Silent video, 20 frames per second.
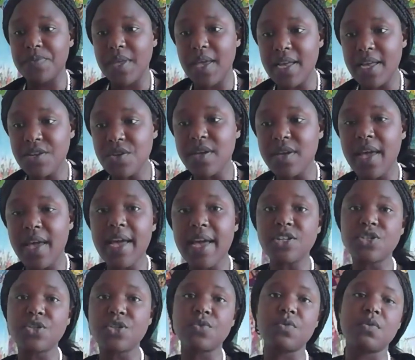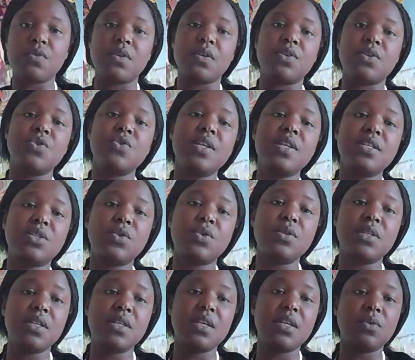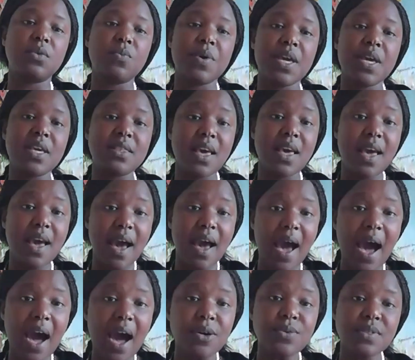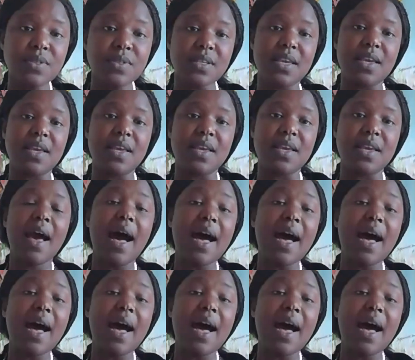education, you need to deal with housing,